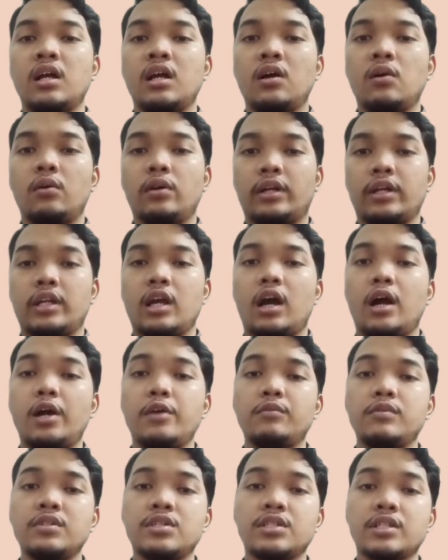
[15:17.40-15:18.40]
Okay, I
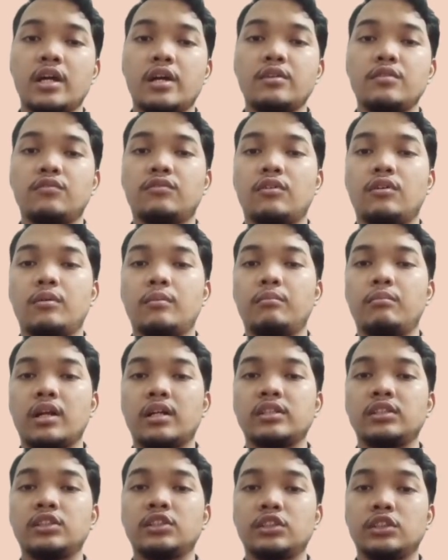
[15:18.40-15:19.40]
will start for
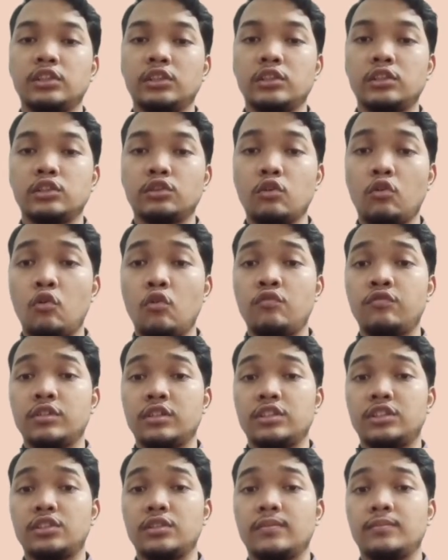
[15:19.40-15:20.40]
branch in Johor
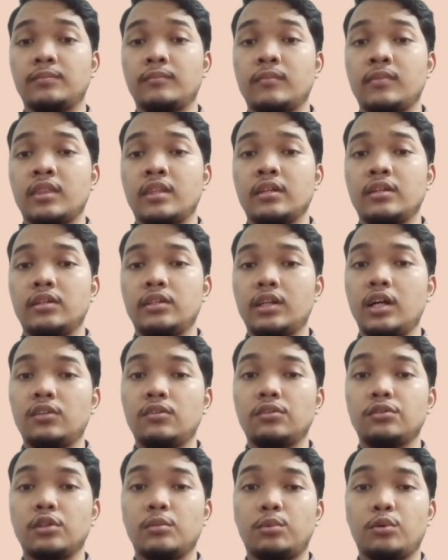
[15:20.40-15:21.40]
first. Their
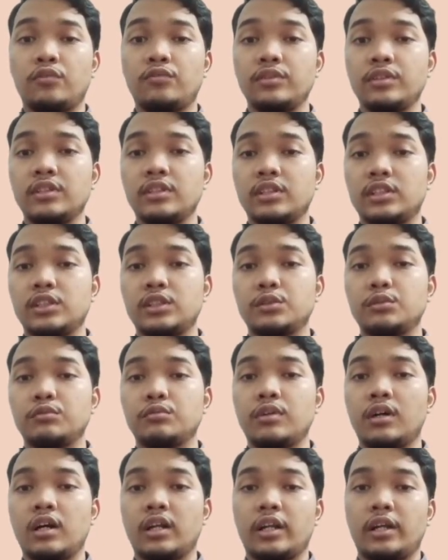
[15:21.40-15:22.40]
total profit is
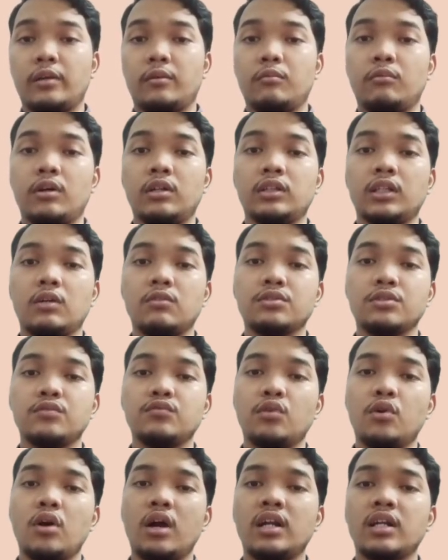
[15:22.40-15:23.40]

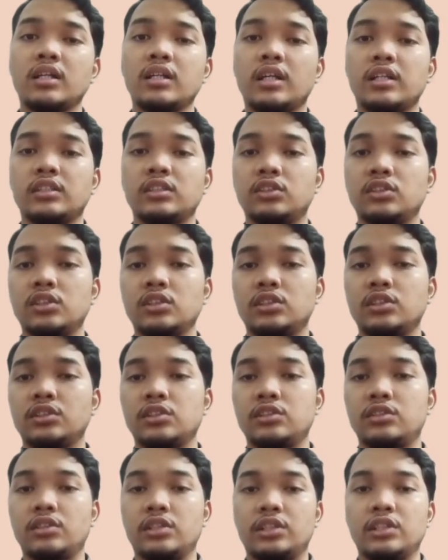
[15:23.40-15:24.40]

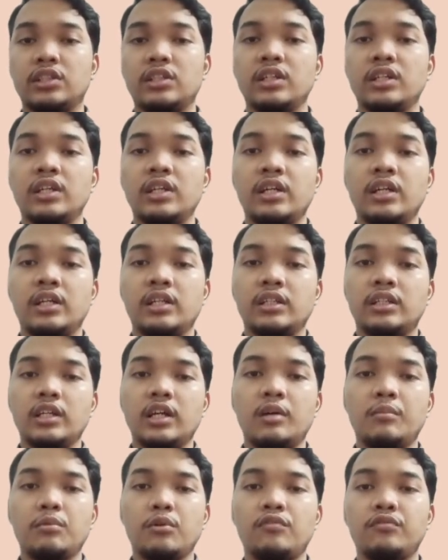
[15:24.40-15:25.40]
RM1,463. Their
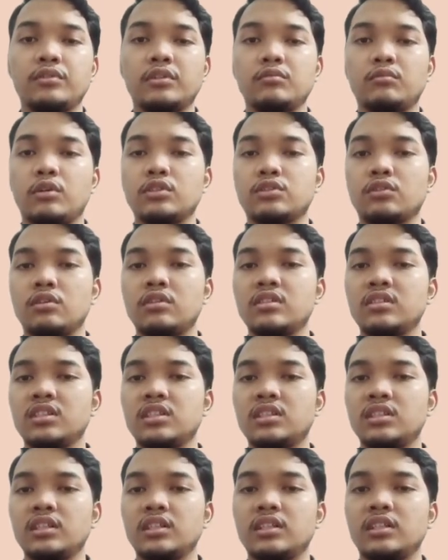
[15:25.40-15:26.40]
profit was
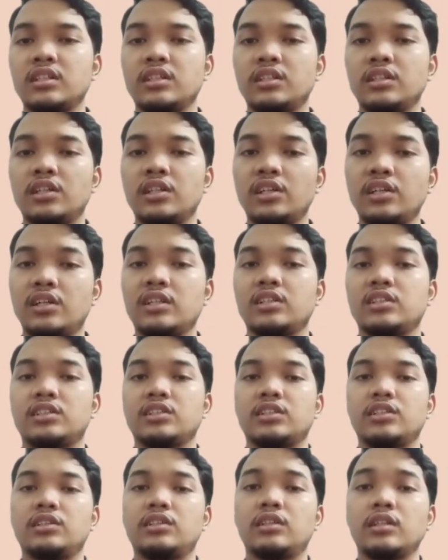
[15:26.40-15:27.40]
consistent increase
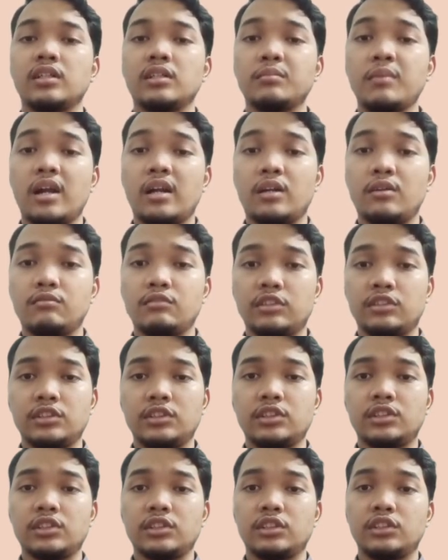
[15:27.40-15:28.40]
in 3 months, which
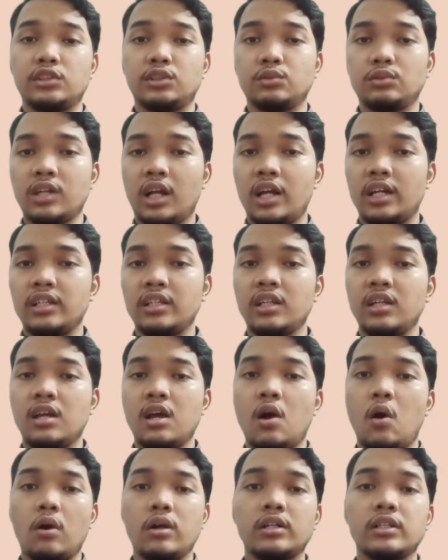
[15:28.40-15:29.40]
is in July,
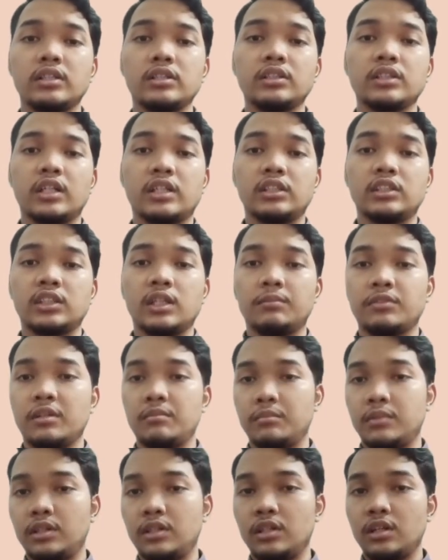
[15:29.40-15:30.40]
August, and
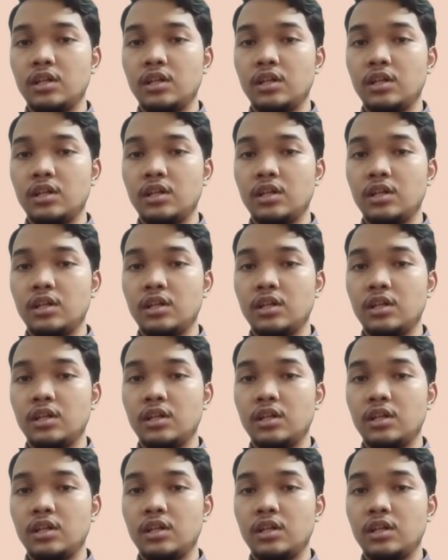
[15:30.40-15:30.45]
September.